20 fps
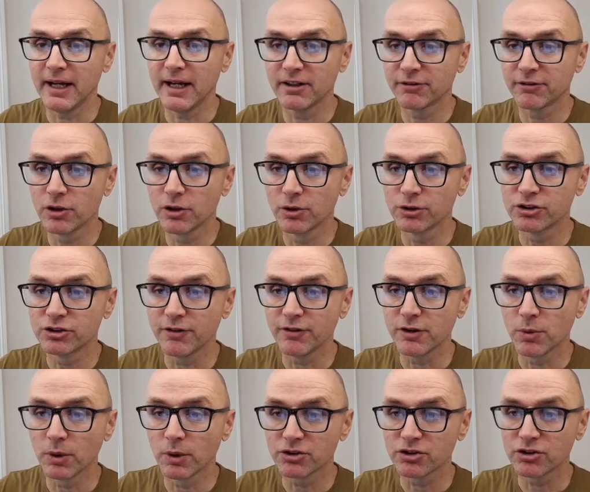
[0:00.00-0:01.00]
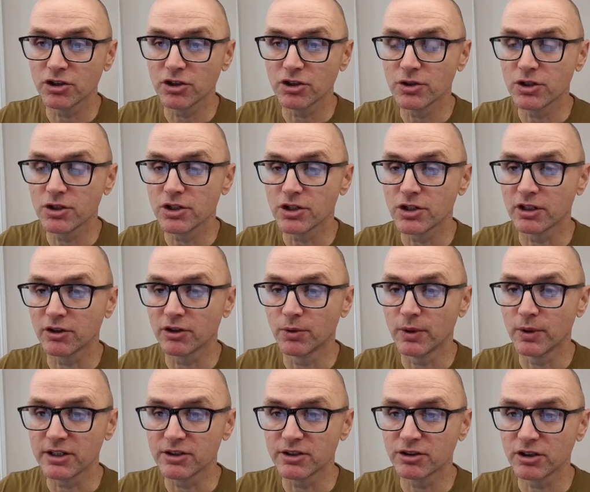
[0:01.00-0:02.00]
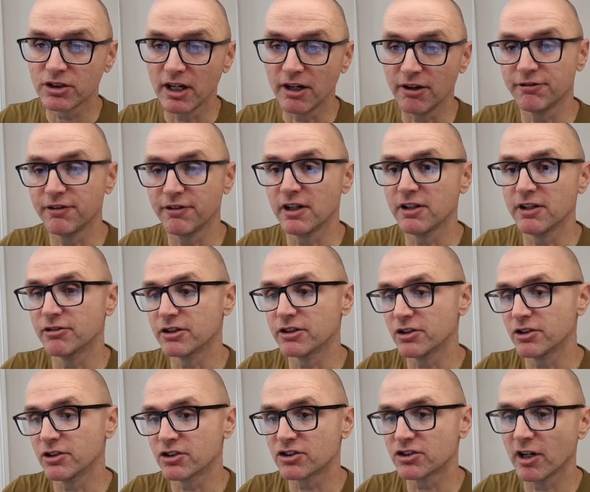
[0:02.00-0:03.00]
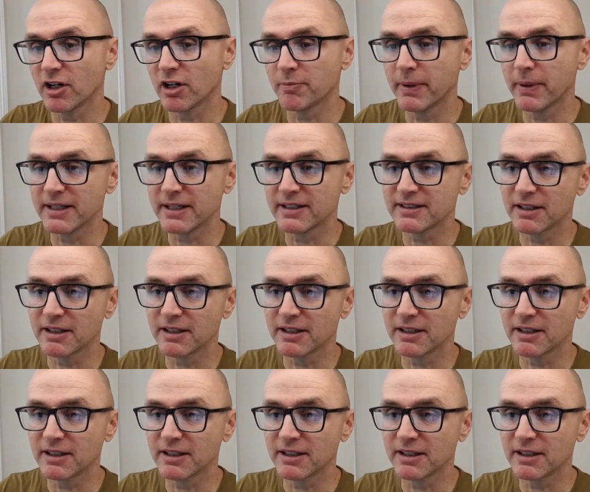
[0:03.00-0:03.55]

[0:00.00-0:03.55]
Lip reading: of course, if you want to, you can always further reduce the time base.